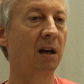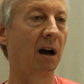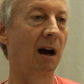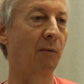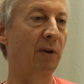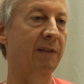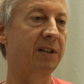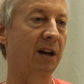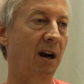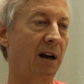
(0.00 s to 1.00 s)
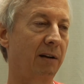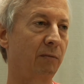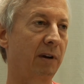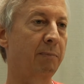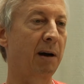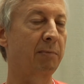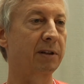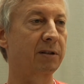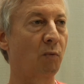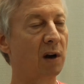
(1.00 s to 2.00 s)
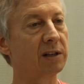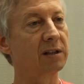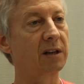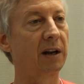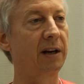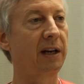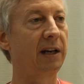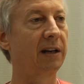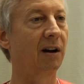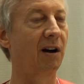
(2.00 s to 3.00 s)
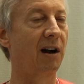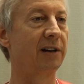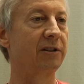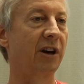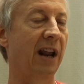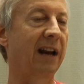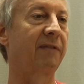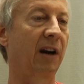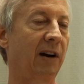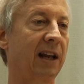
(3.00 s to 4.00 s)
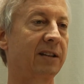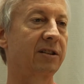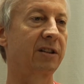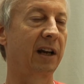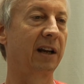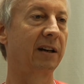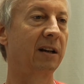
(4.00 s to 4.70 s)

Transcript: Uh, we've done, we published one study on genetic variants in